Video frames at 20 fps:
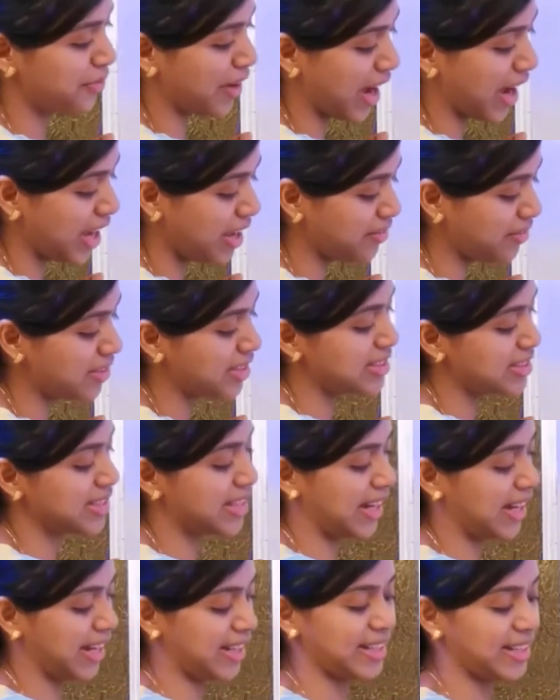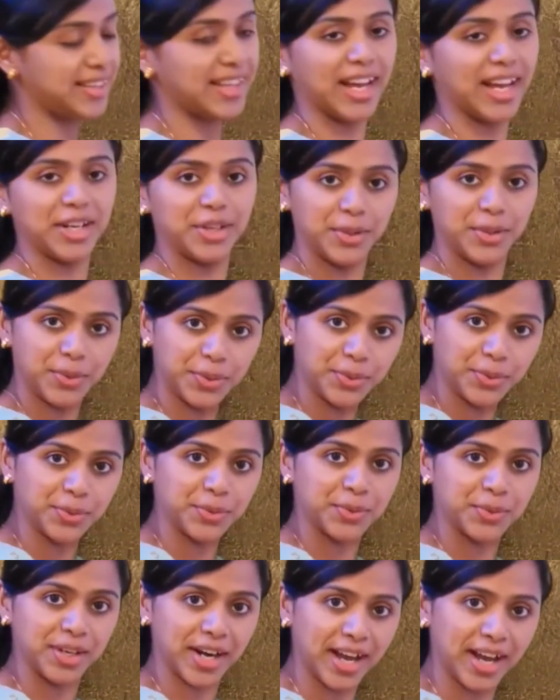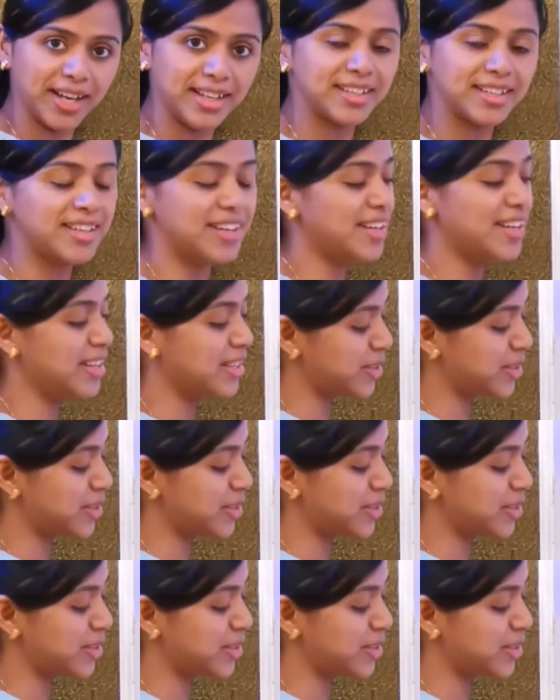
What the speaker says: 5 is greater than 2, right?